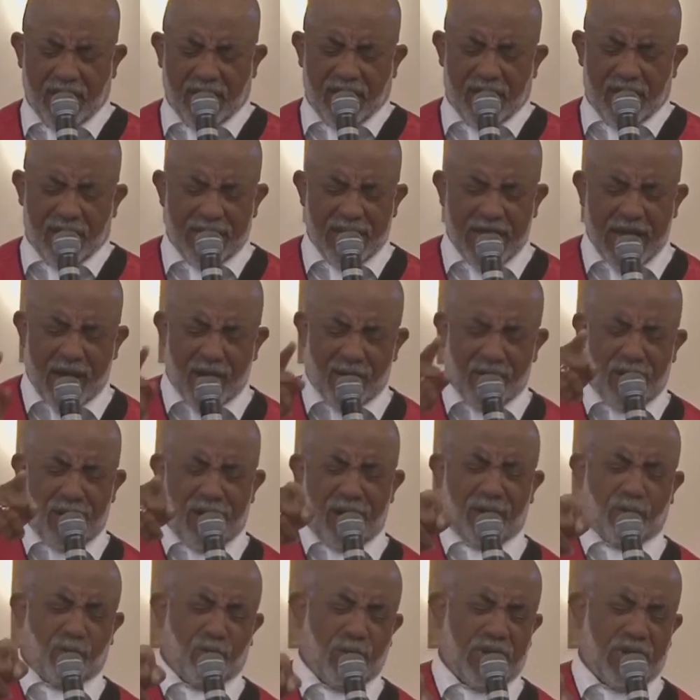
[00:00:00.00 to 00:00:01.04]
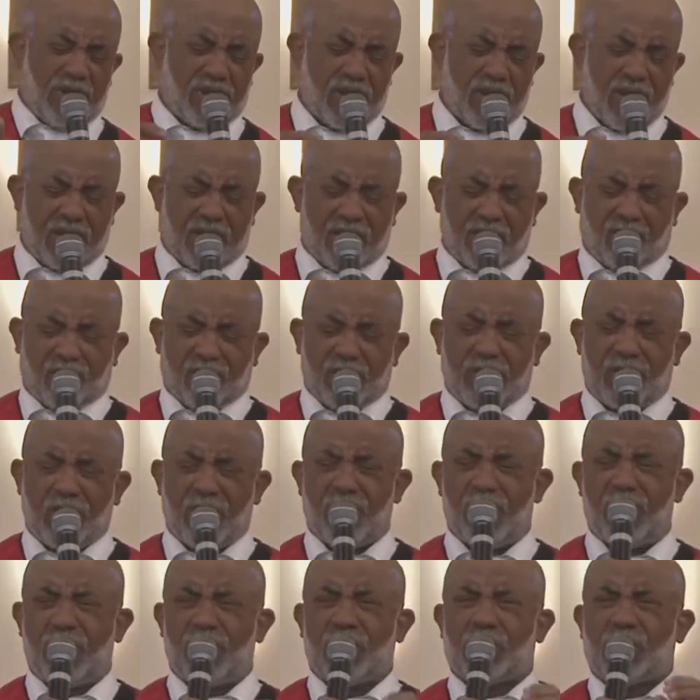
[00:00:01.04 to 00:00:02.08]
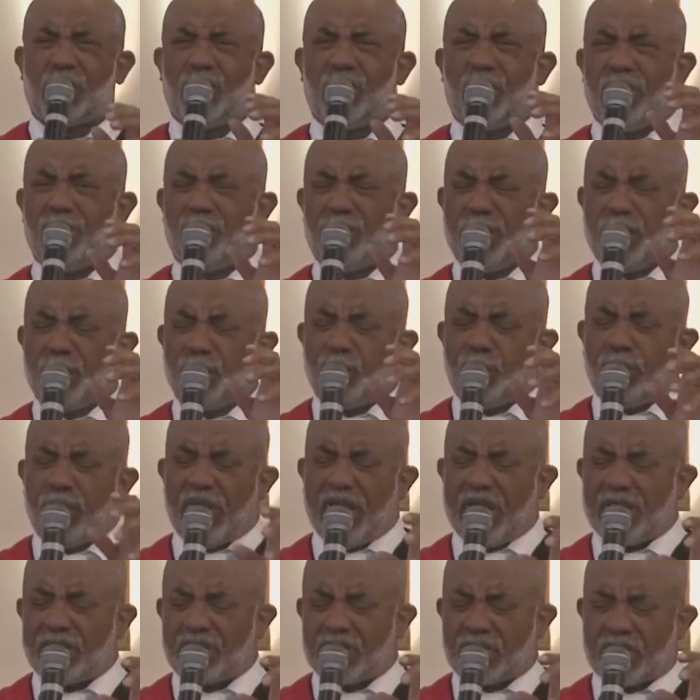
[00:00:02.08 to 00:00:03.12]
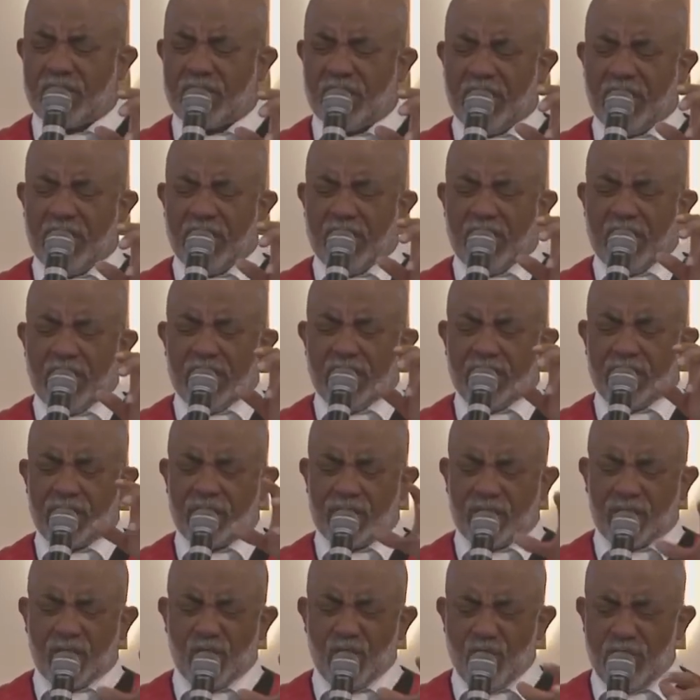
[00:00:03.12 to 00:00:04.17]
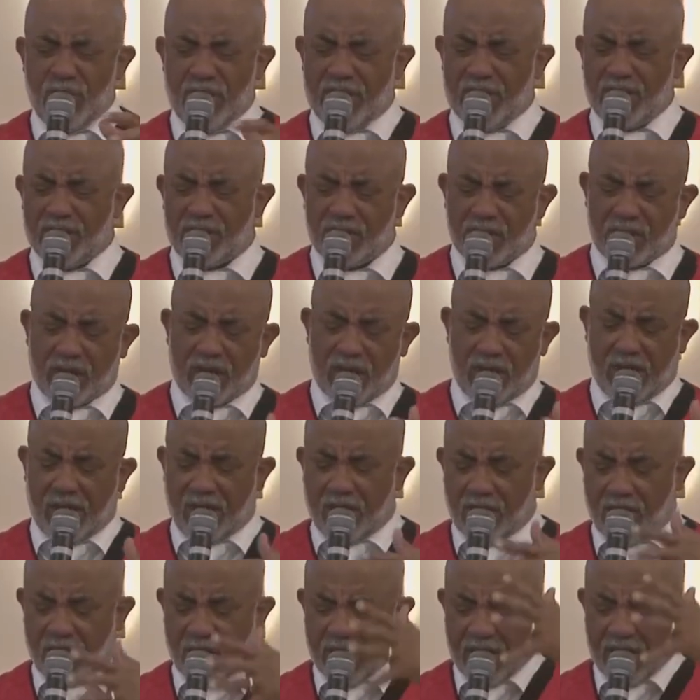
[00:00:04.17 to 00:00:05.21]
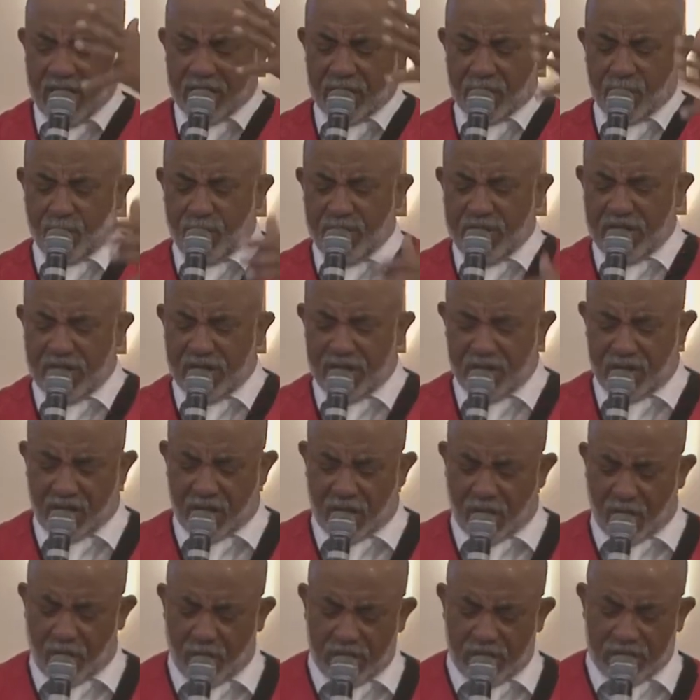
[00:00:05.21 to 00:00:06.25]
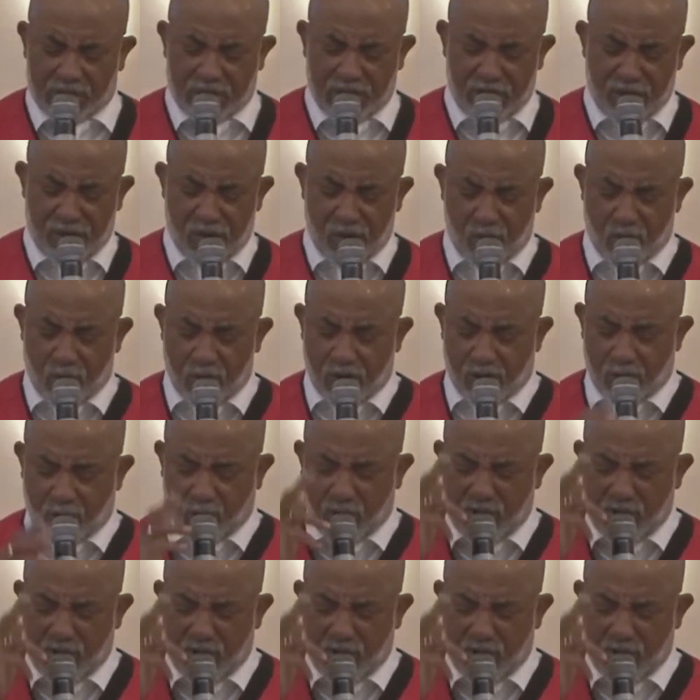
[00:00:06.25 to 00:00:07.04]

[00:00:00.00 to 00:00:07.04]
And now, God, we thank you for those who have been blessed to tune in, to hear, to be encouraged in your word.